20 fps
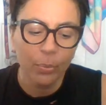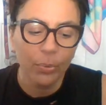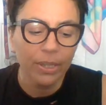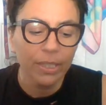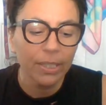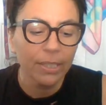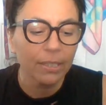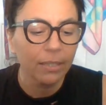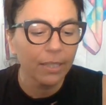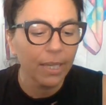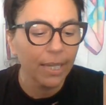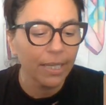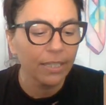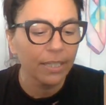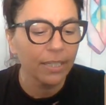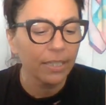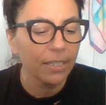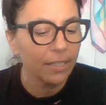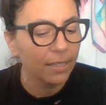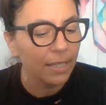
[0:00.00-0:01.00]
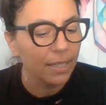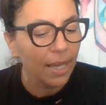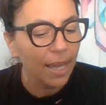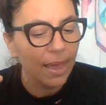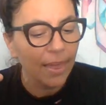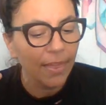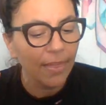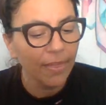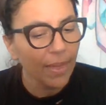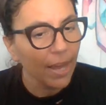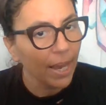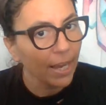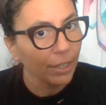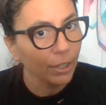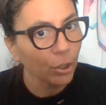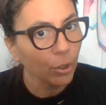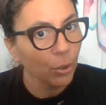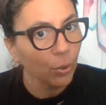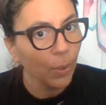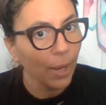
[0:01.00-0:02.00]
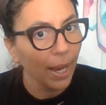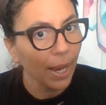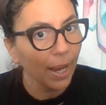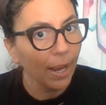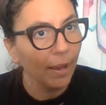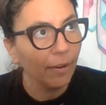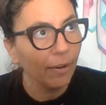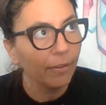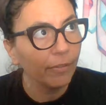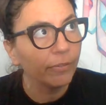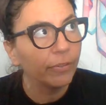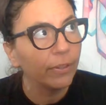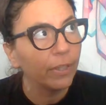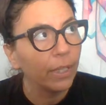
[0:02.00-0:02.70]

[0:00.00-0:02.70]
with this lesson that you have